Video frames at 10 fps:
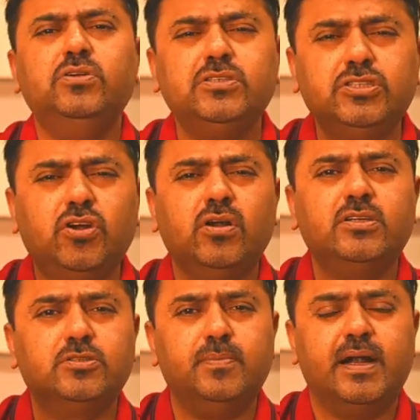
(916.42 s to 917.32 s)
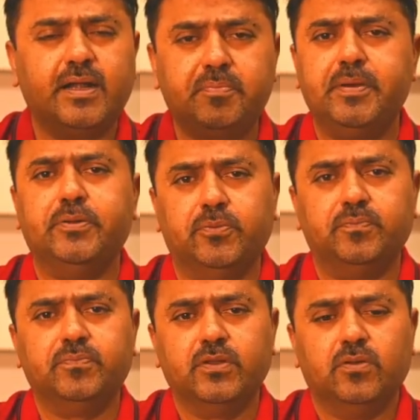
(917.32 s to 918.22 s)
No, it's a short, smart menu.
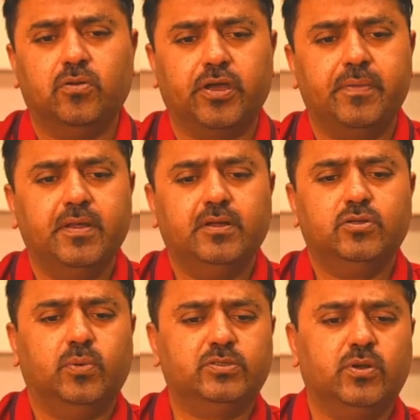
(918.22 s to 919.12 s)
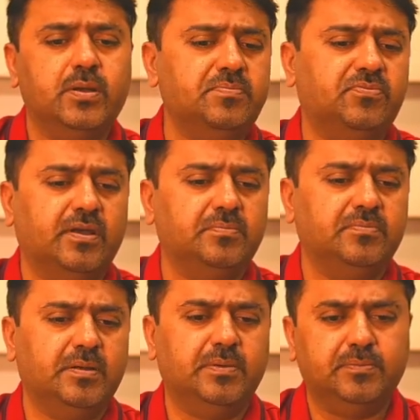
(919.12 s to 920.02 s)
Okay, so that's what
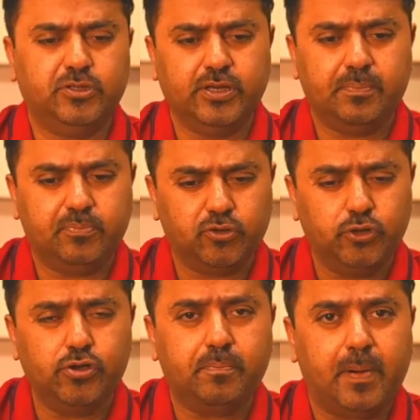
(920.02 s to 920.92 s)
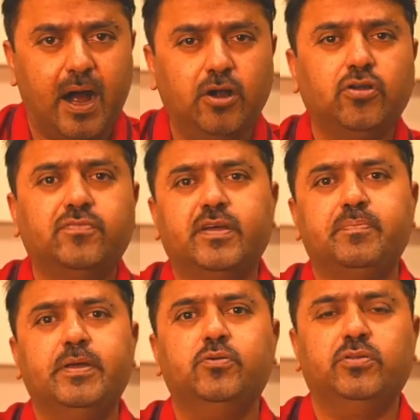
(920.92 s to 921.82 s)
I'm showing you a part of
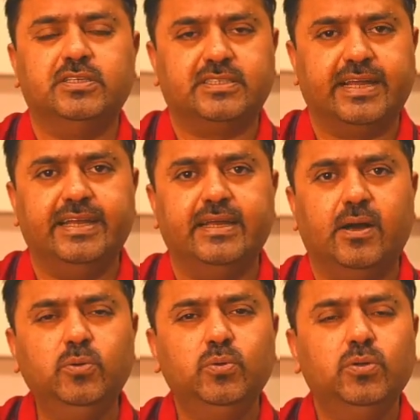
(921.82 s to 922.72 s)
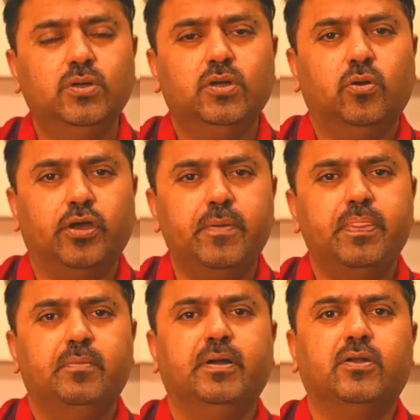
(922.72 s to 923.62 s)
that menu on the screen now.
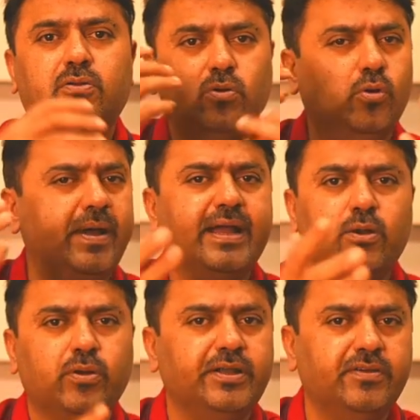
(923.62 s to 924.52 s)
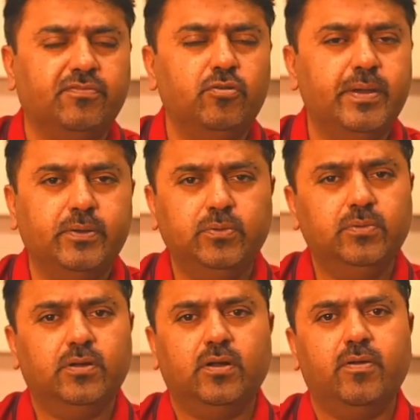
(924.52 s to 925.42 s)
Okay, but go back and look at the full
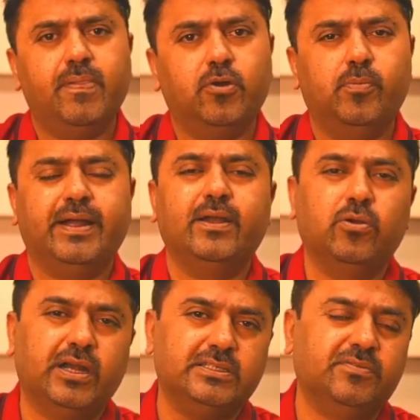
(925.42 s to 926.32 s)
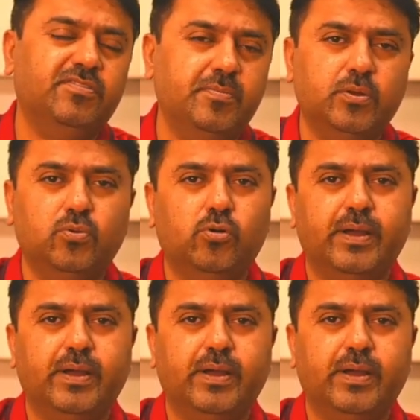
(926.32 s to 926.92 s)
menu. Go back and look at the Subway menu.